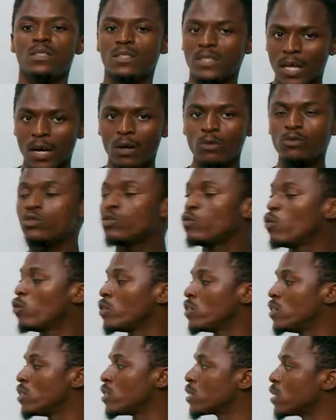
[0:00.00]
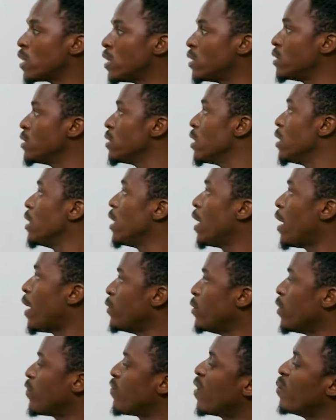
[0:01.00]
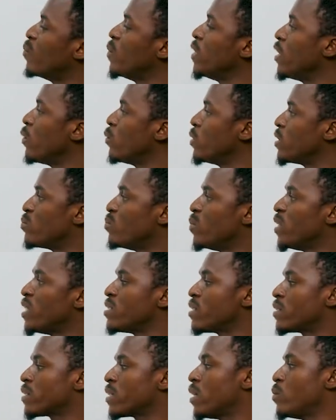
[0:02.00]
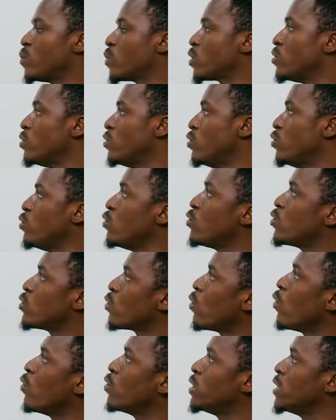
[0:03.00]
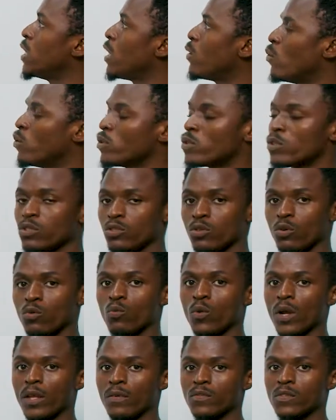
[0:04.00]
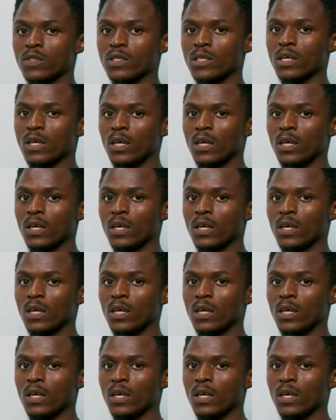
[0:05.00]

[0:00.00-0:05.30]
Now you understand and you're familiar with basic terms used under what? Your waves.